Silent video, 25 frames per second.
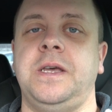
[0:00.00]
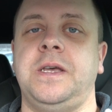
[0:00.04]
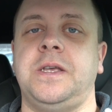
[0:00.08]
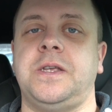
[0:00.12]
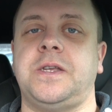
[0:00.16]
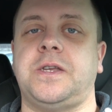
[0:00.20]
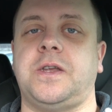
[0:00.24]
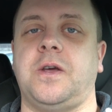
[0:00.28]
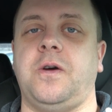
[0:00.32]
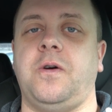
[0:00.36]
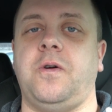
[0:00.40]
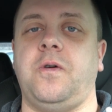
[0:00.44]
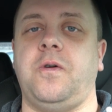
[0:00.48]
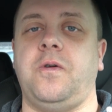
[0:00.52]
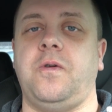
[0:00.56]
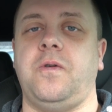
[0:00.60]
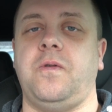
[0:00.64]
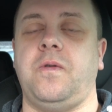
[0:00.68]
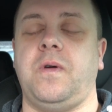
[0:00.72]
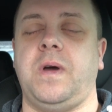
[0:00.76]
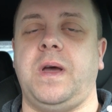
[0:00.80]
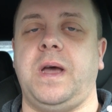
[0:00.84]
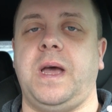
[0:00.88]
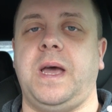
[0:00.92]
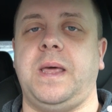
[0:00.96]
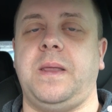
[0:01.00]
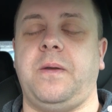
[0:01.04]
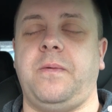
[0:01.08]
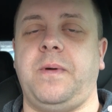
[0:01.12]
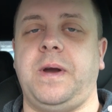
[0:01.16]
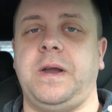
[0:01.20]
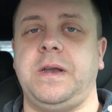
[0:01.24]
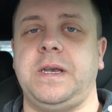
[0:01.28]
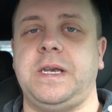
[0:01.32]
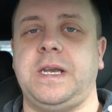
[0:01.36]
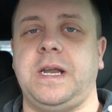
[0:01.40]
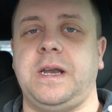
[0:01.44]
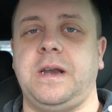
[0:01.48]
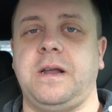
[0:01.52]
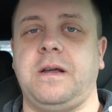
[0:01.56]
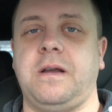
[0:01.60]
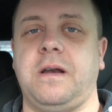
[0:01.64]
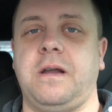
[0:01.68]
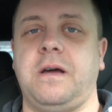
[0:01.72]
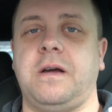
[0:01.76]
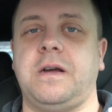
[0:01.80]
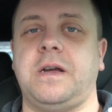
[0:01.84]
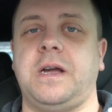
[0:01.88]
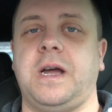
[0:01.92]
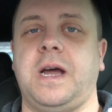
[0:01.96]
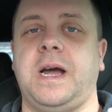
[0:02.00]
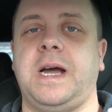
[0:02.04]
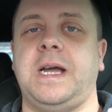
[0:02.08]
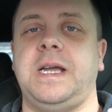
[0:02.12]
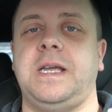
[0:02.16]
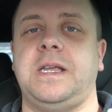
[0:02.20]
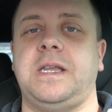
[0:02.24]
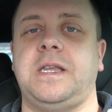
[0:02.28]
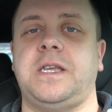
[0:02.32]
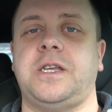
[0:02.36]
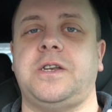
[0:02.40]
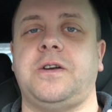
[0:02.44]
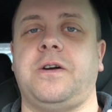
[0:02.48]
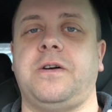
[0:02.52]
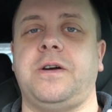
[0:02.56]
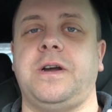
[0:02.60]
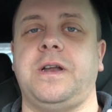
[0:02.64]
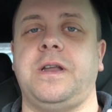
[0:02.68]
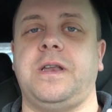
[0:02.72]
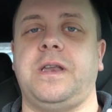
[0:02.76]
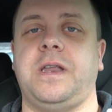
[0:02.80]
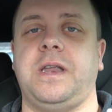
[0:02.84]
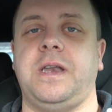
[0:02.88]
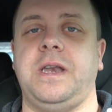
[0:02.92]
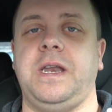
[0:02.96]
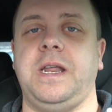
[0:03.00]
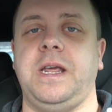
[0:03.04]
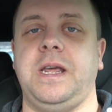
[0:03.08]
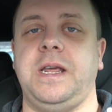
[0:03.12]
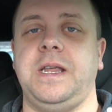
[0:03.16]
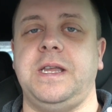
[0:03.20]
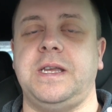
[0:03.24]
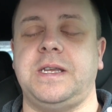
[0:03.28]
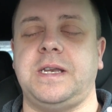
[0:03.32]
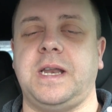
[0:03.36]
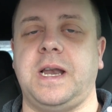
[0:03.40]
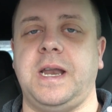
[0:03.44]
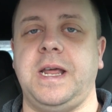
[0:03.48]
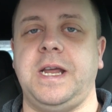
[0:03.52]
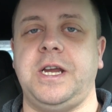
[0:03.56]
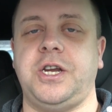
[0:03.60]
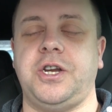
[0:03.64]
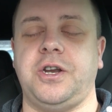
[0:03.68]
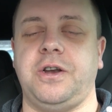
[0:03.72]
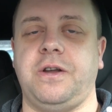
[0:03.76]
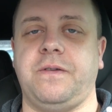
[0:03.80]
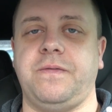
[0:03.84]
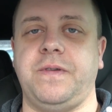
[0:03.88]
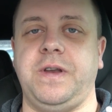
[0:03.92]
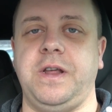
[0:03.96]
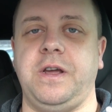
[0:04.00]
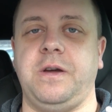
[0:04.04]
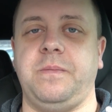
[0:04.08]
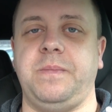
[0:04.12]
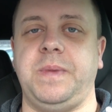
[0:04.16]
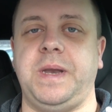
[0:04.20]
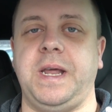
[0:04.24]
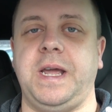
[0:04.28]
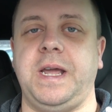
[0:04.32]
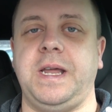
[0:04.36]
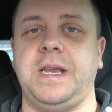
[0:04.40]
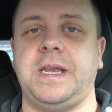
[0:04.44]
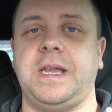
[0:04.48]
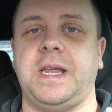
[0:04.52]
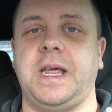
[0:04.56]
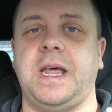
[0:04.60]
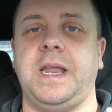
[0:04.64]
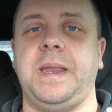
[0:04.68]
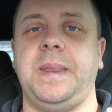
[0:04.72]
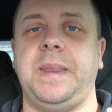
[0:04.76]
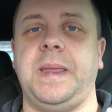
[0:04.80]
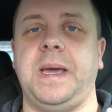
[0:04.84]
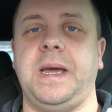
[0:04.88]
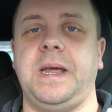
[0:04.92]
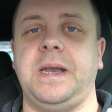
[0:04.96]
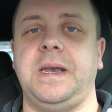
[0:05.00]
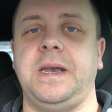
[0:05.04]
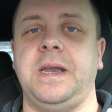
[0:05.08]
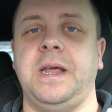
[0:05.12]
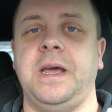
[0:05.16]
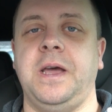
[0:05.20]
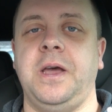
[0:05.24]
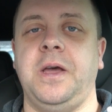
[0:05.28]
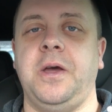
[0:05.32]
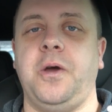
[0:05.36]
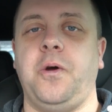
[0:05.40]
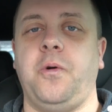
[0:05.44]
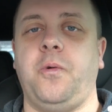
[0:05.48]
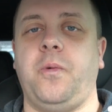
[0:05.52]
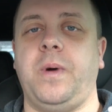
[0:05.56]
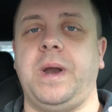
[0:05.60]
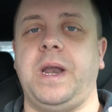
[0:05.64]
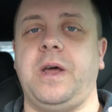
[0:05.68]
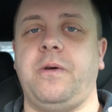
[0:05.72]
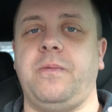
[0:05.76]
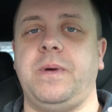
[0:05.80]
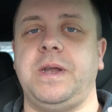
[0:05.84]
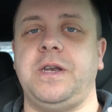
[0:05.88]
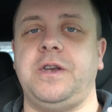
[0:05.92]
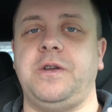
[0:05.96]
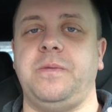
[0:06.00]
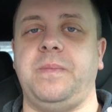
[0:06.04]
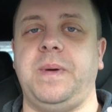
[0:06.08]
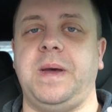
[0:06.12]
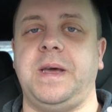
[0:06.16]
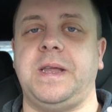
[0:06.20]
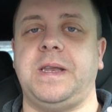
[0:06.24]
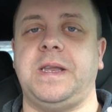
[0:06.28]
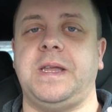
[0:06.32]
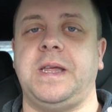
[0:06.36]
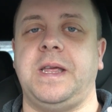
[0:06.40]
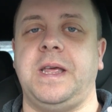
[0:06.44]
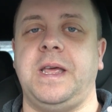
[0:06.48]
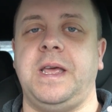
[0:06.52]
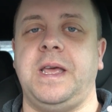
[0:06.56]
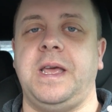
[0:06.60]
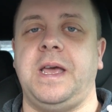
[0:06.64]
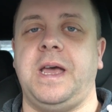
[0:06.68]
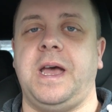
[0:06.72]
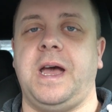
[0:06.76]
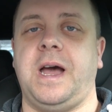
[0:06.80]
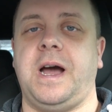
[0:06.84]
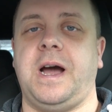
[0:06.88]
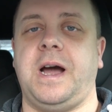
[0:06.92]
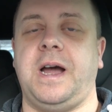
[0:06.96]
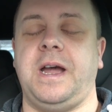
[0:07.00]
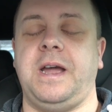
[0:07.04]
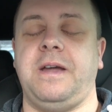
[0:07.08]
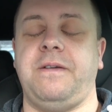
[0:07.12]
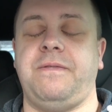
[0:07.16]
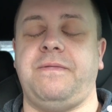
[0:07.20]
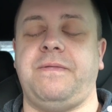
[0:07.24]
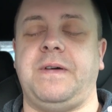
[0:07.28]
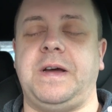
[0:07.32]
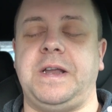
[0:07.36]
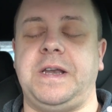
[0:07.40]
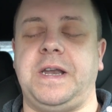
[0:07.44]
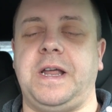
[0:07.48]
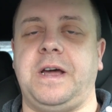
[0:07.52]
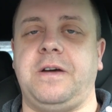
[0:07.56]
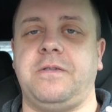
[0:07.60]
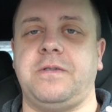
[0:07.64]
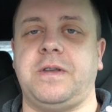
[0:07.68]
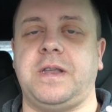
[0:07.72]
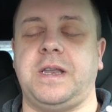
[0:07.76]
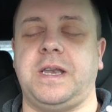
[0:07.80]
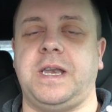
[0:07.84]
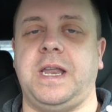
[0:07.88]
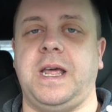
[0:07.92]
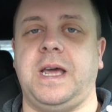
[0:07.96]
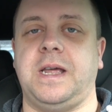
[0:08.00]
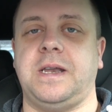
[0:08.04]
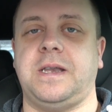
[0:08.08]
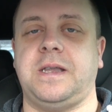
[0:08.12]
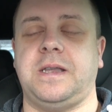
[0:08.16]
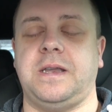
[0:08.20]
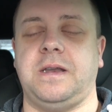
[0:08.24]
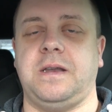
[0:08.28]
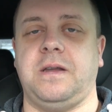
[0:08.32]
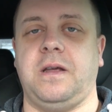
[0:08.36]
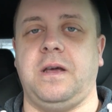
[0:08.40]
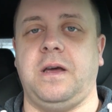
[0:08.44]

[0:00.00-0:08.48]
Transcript: So at around 10 o'clock I started the installation of the update, and then when I went to bed I found out that